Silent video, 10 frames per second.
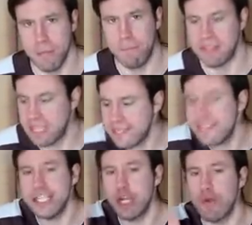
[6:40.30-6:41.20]
But
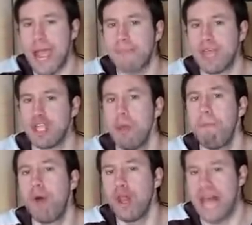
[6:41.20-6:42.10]
this is the crap that
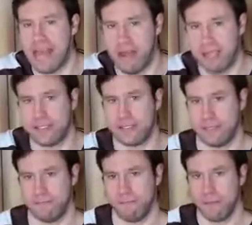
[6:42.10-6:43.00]
you pull on
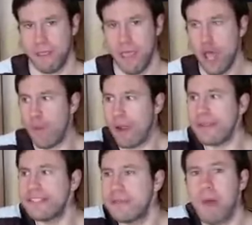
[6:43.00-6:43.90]
us.
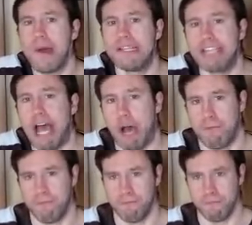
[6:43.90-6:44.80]
Where is Samoa
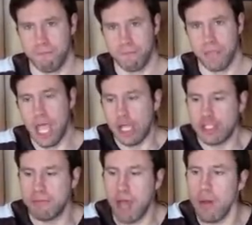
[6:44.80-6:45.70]
Joe?
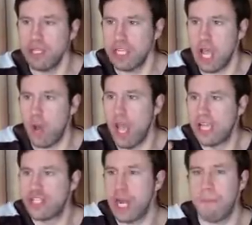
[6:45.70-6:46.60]
Samoa Joe
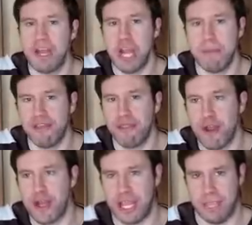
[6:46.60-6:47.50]
should have been number
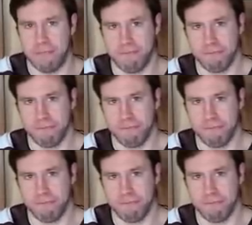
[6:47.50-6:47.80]
30.